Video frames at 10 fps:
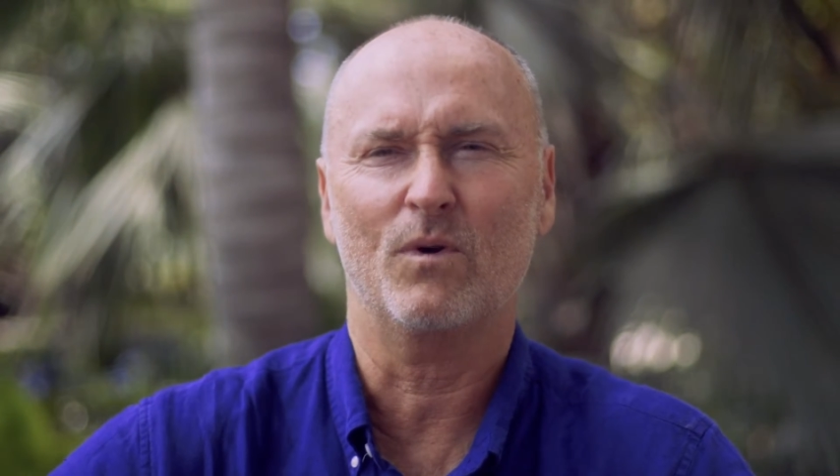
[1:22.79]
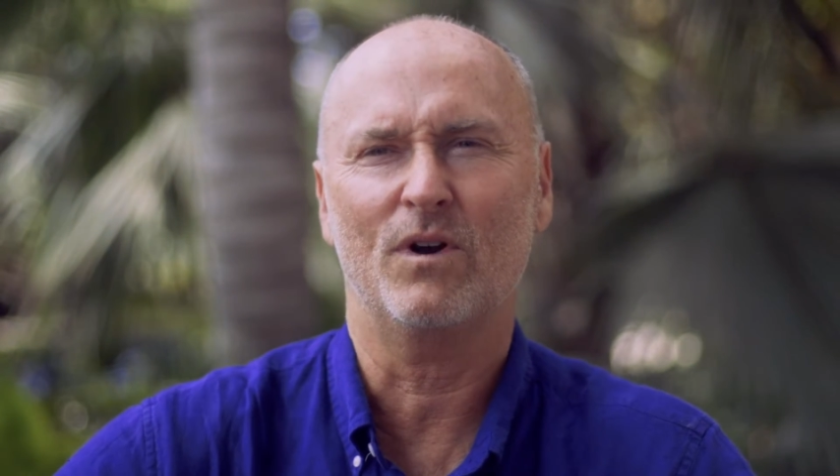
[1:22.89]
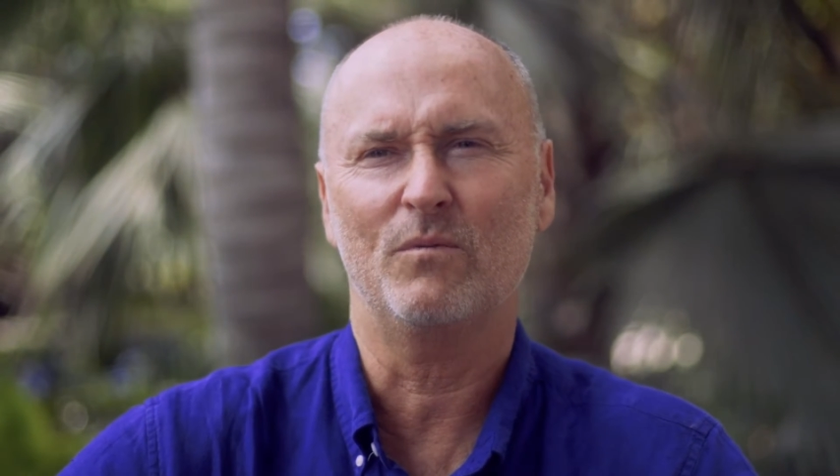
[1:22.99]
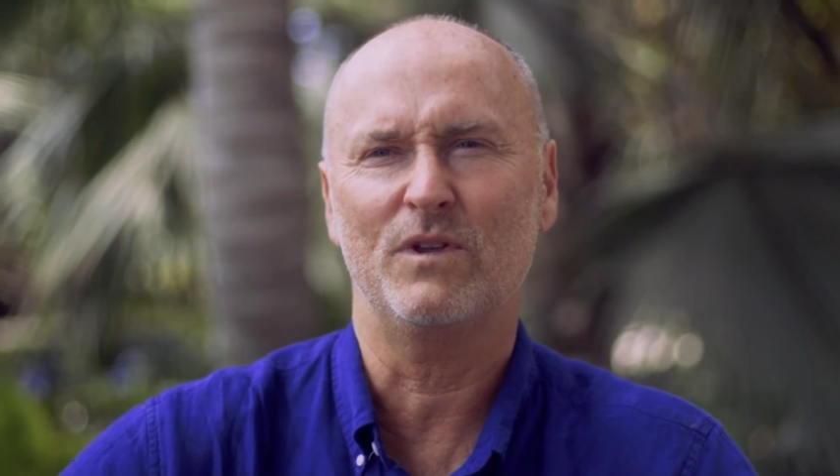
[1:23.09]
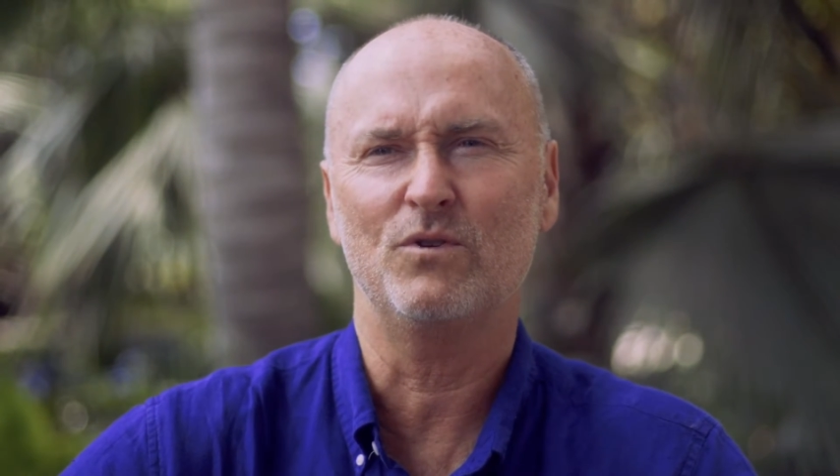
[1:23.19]

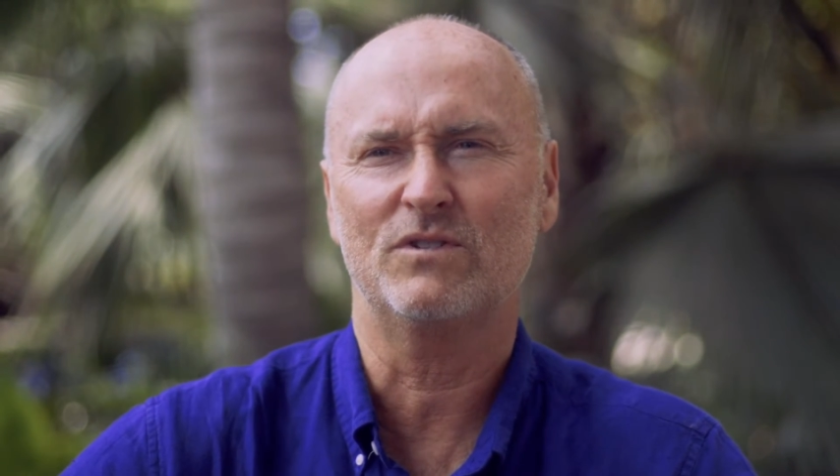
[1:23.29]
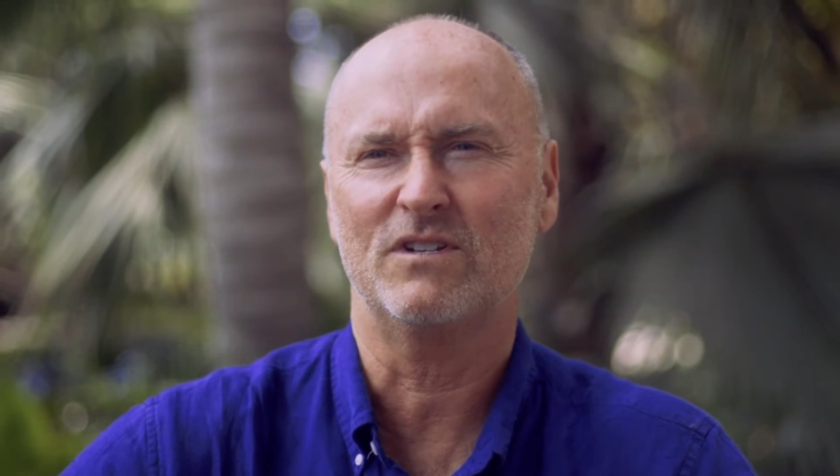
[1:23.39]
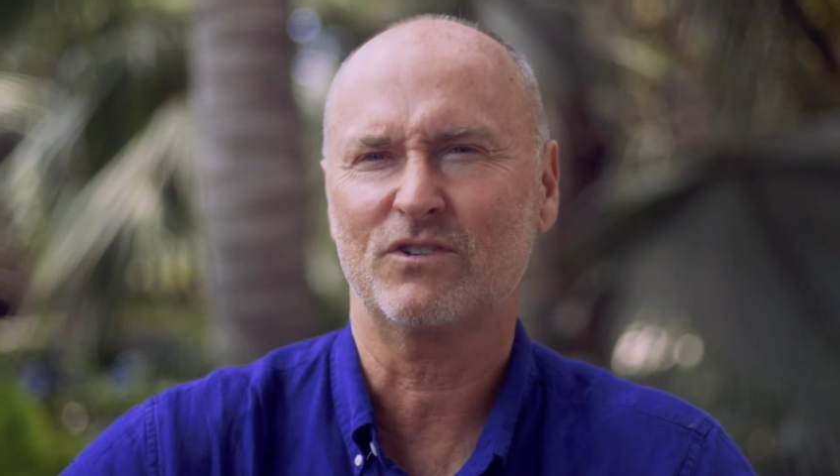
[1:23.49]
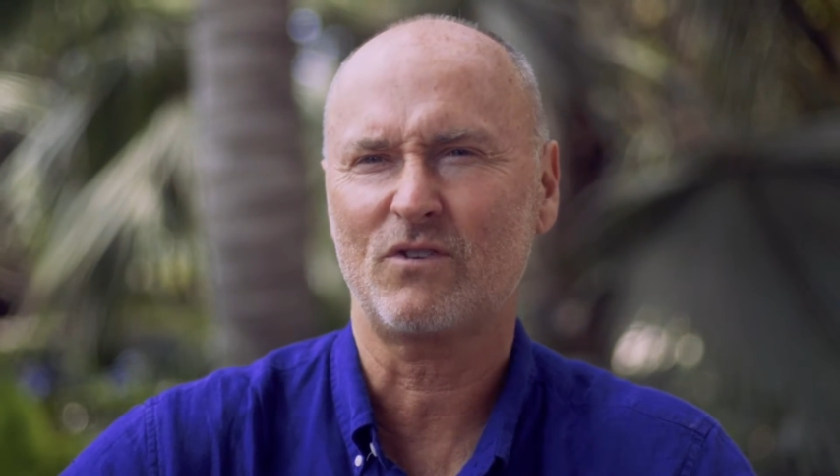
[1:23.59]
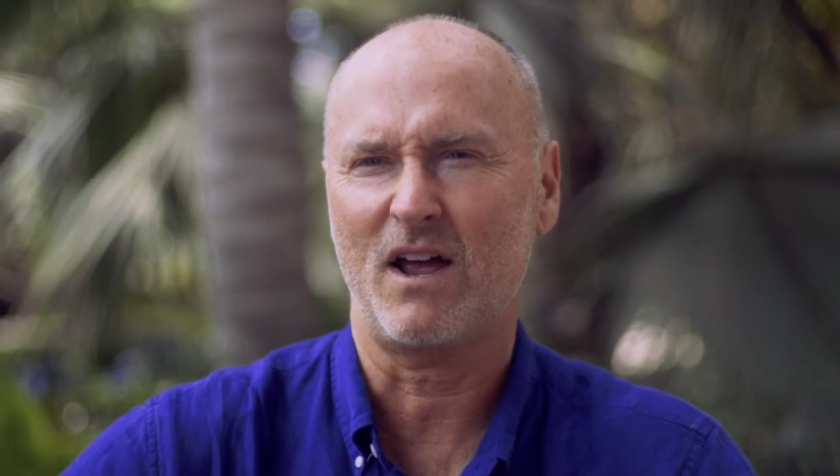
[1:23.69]
word we use to
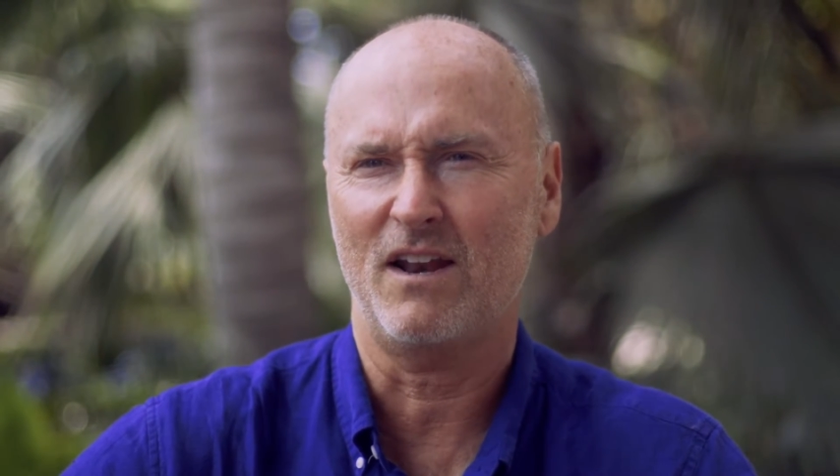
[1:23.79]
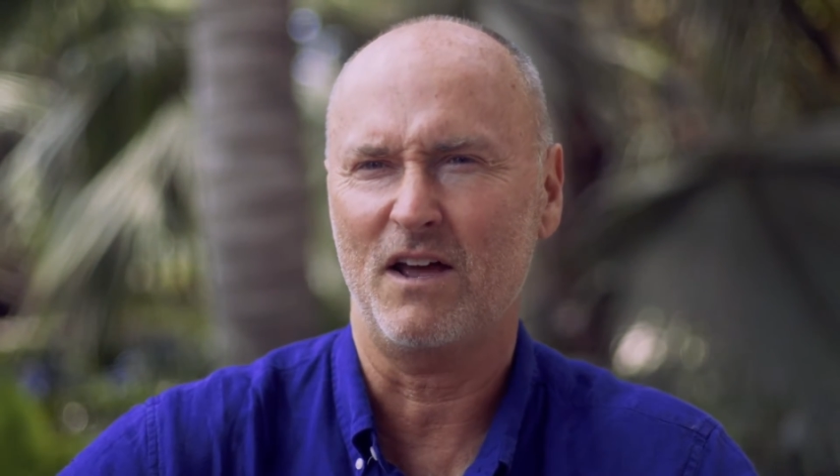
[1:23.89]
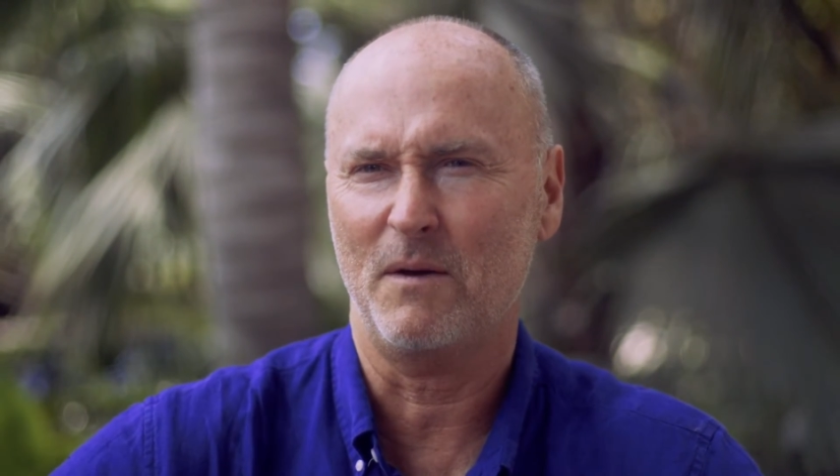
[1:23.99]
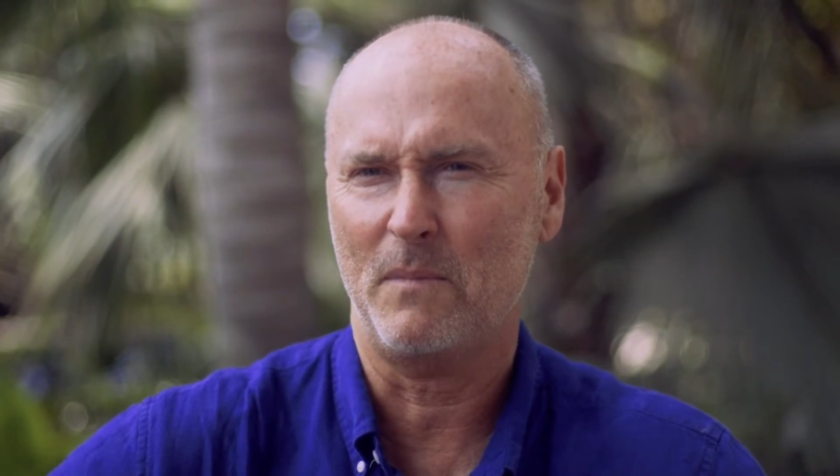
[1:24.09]
describe